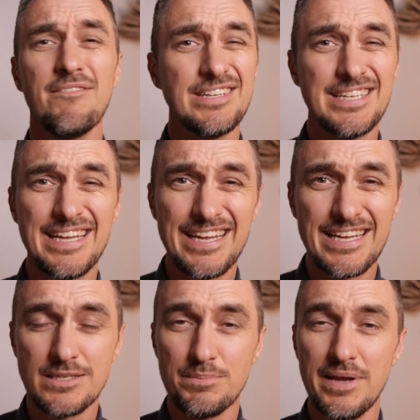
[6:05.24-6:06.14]

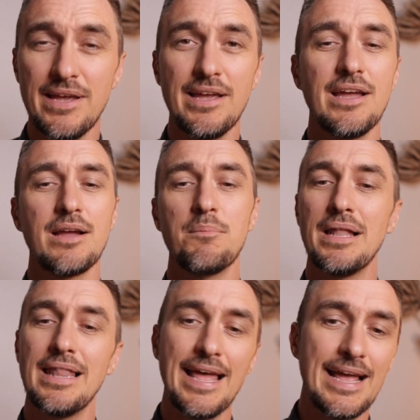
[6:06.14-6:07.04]
fatigue's big,
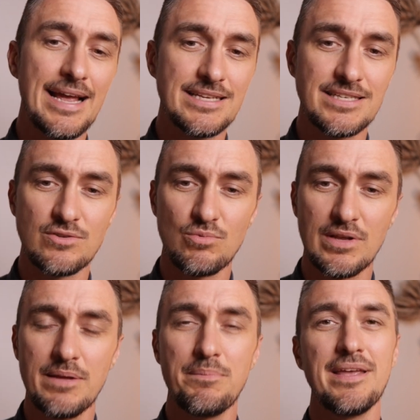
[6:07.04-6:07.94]
malaise is
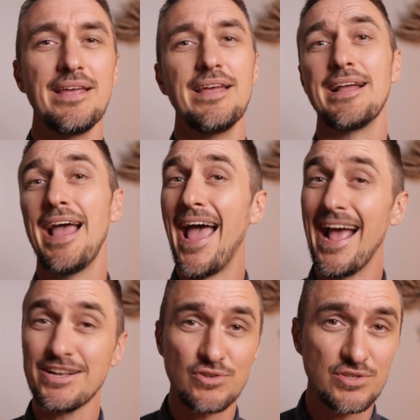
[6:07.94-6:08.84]
really big,
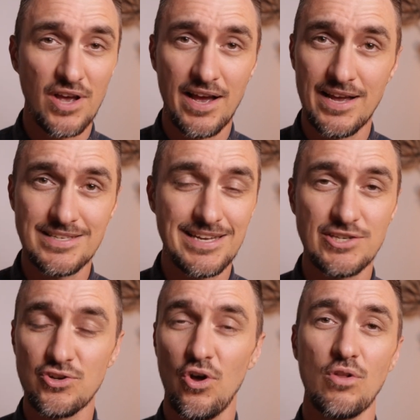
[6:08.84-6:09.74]
exercise
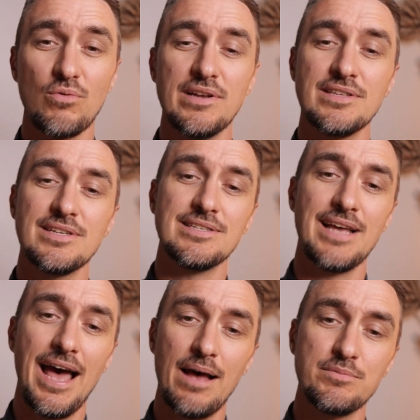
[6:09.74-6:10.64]
intolerance is
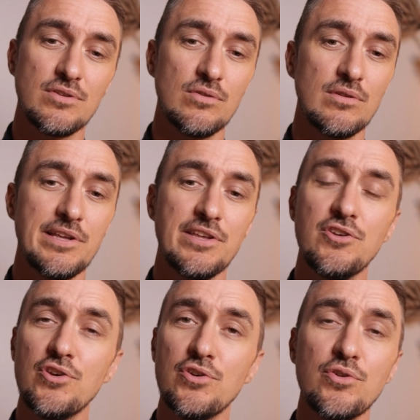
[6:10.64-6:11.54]
absolutely
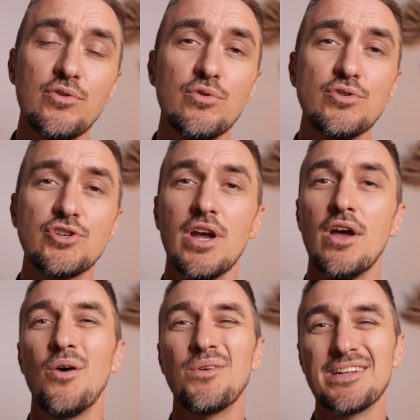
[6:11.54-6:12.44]
huge.
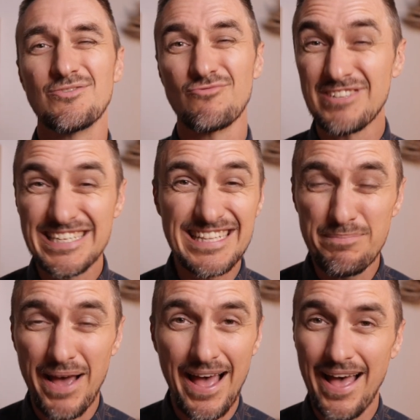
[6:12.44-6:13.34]
When it's really
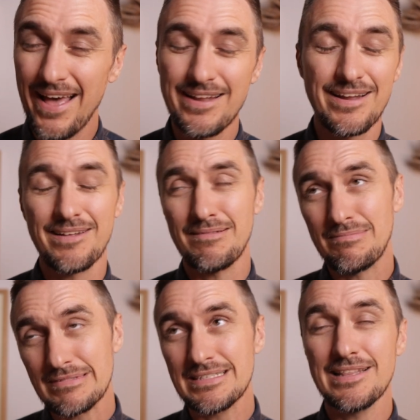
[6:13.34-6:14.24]
bad, and
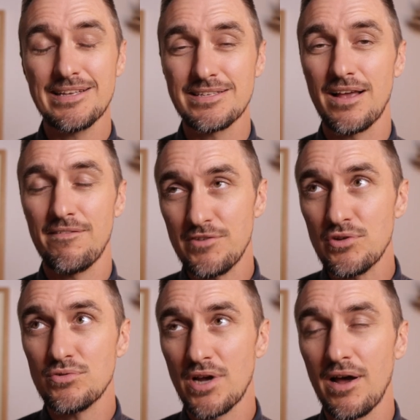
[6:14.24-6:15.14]
I see this a
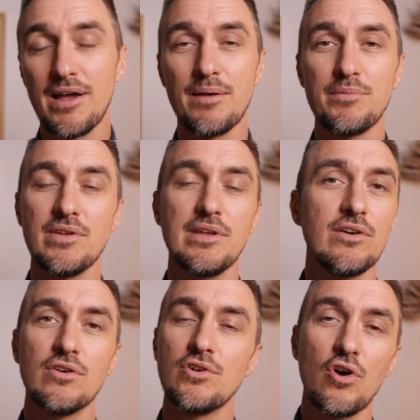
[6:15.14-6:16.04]
few times a
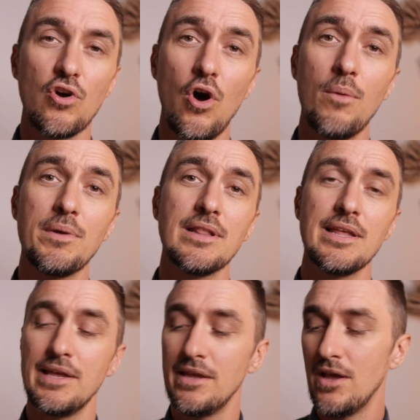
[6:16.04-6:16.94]
year, not
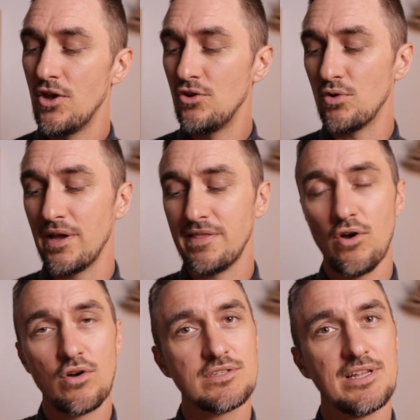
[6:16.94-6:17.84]
commonly, you'll get the
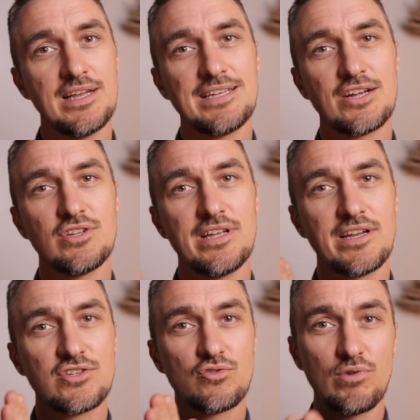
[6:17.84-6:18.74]
oxalates actually
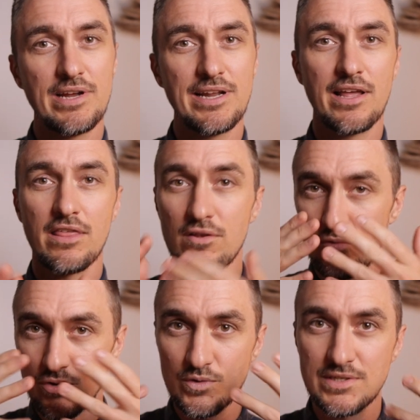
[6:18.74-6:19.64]
excreting
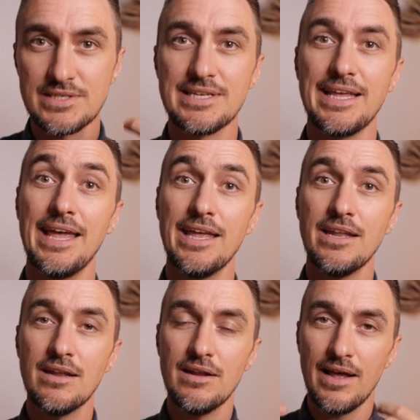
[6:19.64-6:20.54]
through
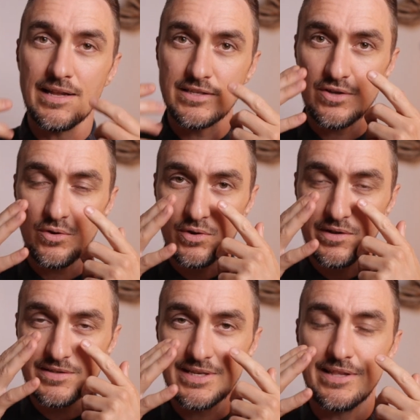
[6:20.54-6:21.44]
skin. And so you
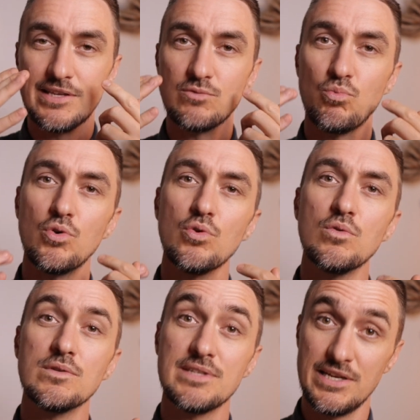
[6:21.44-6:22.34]
can see these
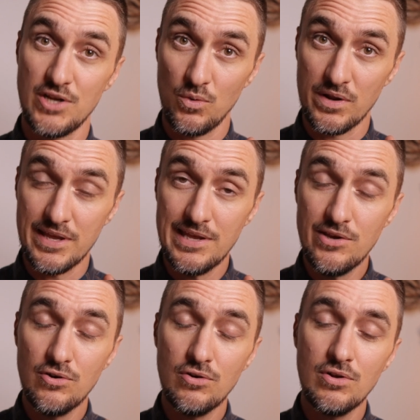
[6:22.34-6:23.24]
wounds that don't
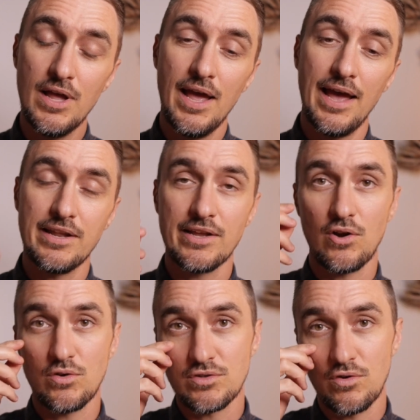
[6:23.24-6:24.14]
heal. And you
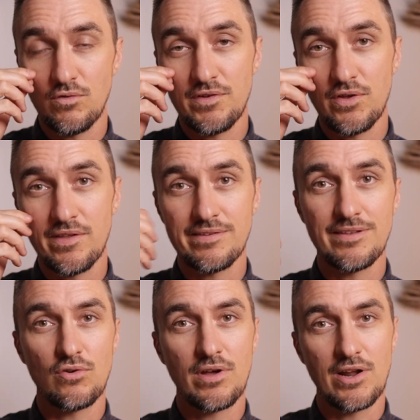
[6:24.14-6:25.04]
can also feel this
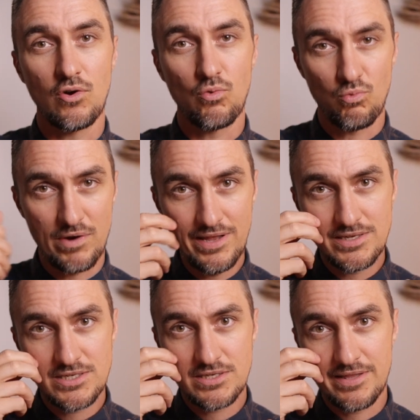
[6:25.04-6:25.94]
little kind of
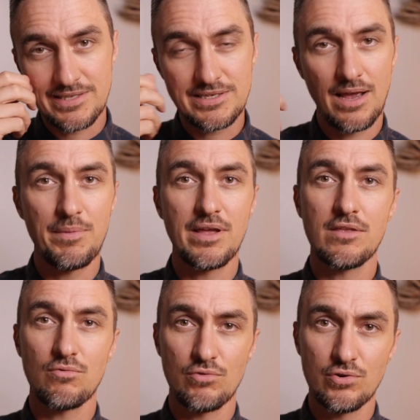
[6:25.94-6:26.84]
grit that's coming
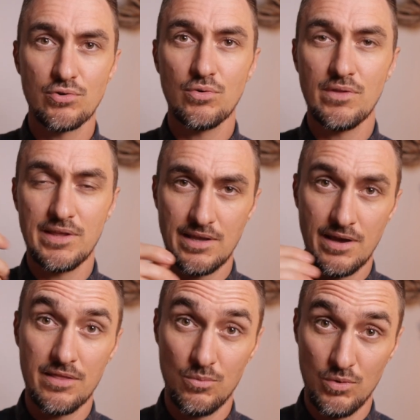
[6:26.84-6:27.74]
through
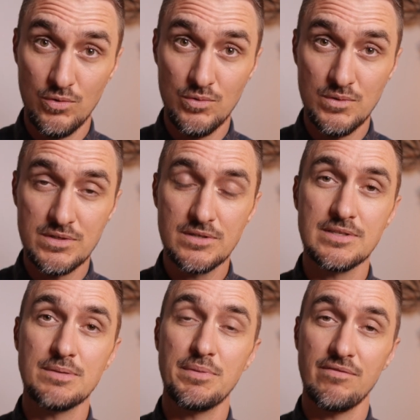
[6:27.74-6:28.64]
the wounds.
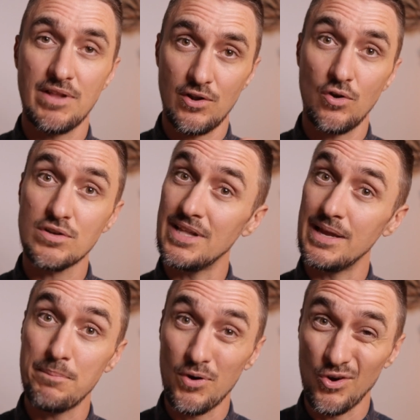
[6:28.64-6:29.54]
It's a bit of like an
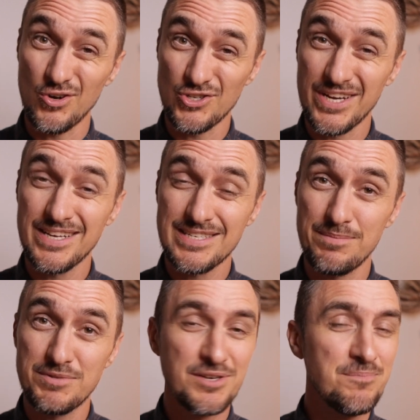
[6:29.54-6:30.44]
oxalate purging
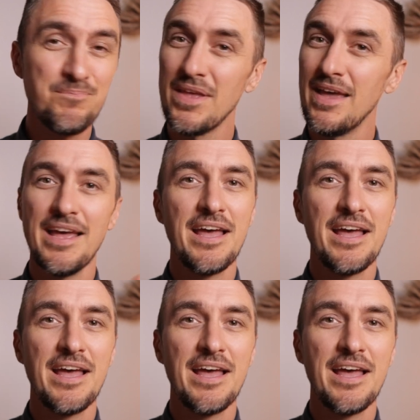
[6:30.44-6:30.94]
symptom.